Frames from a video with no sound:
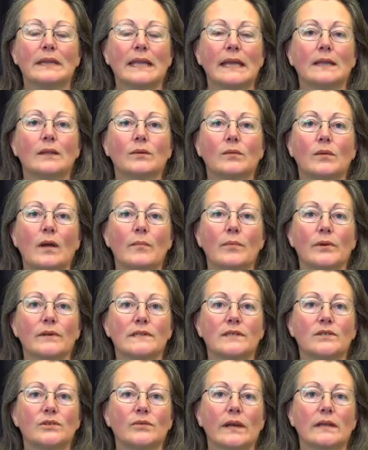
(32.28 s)
Leila
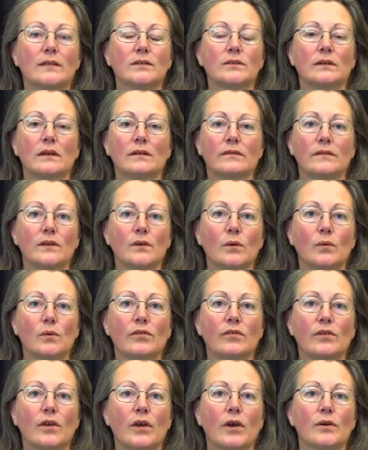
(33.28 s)
Roberts, Director of the
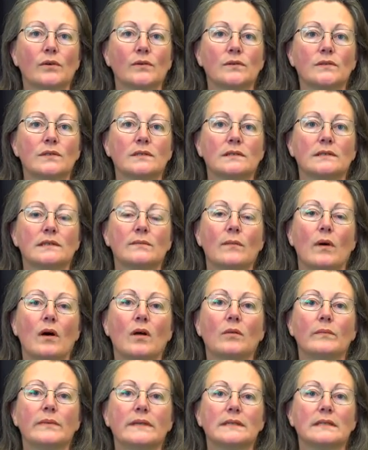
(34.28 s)
North Coast
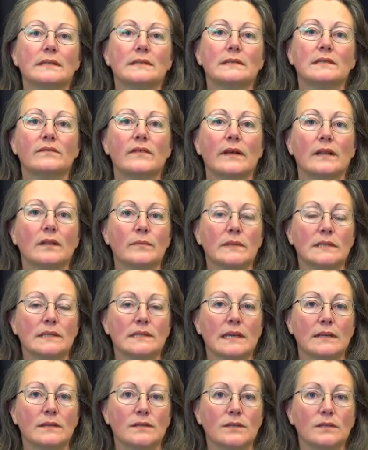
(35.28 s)
Small Business Development
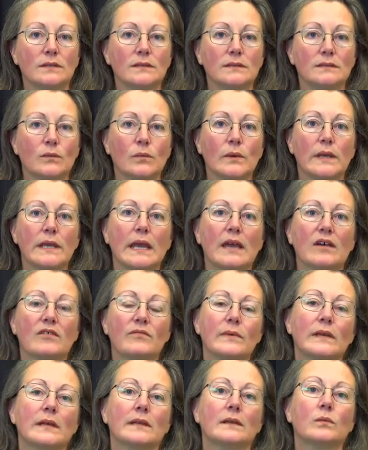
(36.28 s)
Center. We
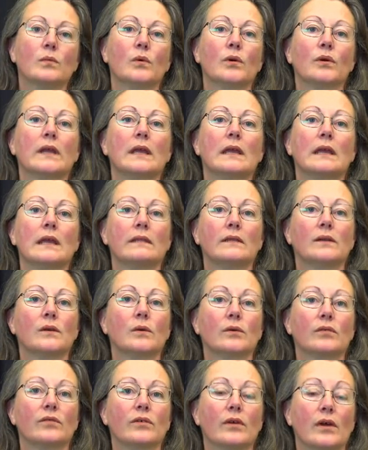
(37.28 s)
have been working in the
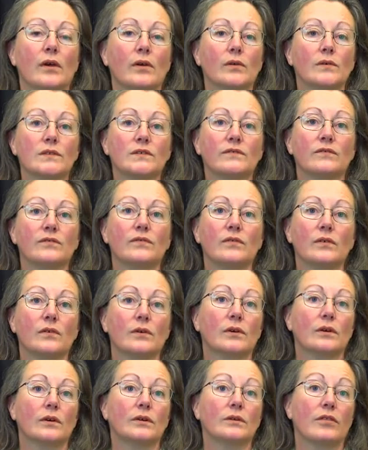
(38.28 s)
North Coast
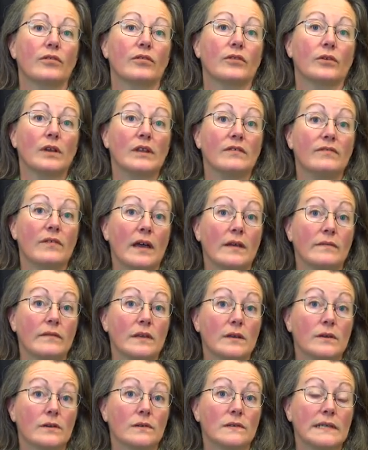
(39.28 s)
for 35
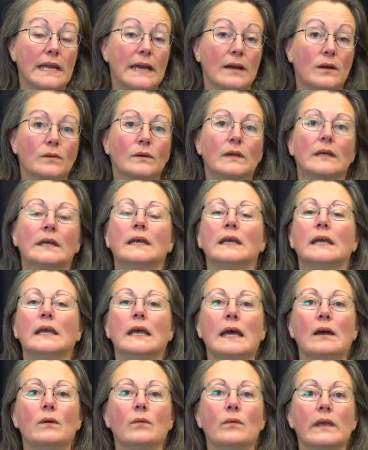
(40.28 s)
years now.
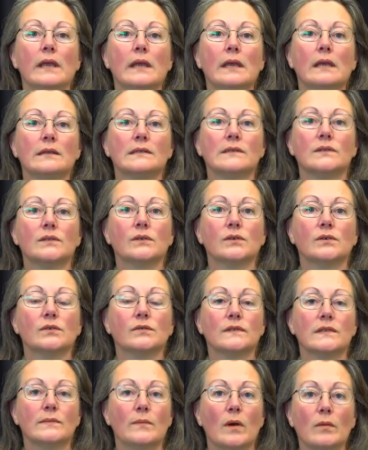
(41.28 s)
We
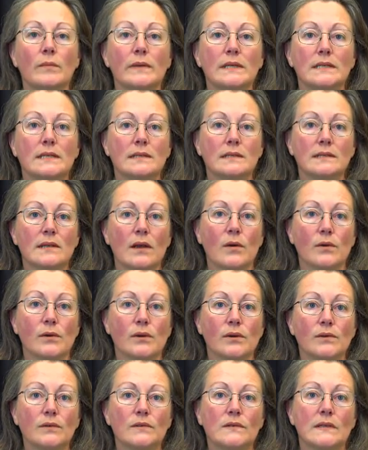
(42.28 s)
serve small business
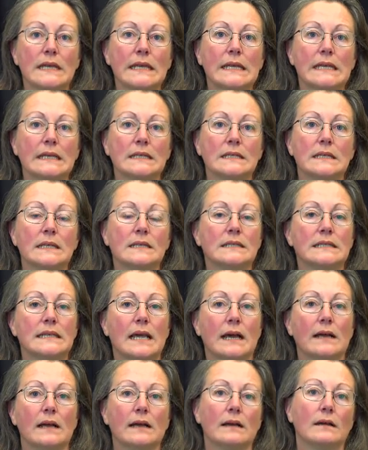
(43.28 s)
owners in
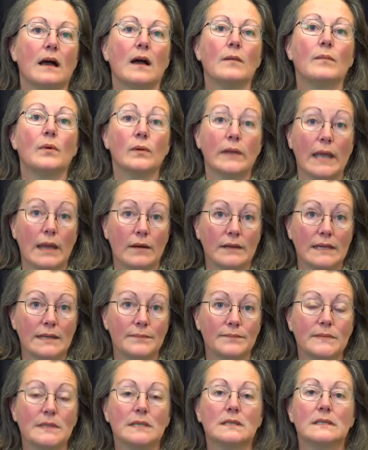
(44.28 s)
uh, Humboldt County,
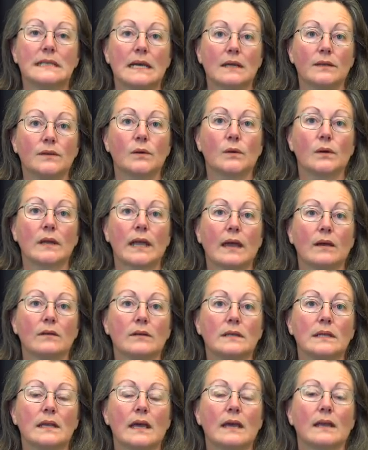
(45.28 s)
Del Norte
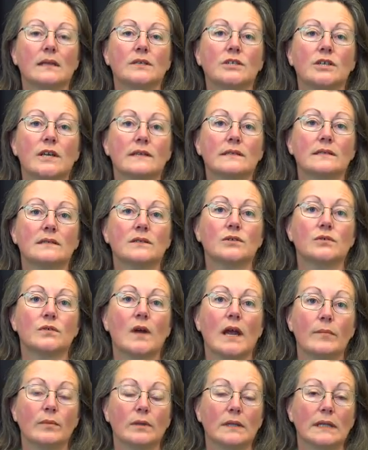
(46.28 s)
County, and adjacent
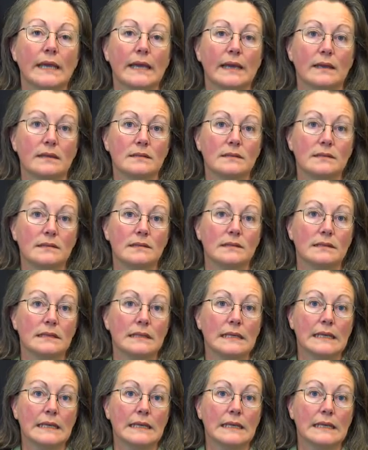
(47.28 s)
tribal lands.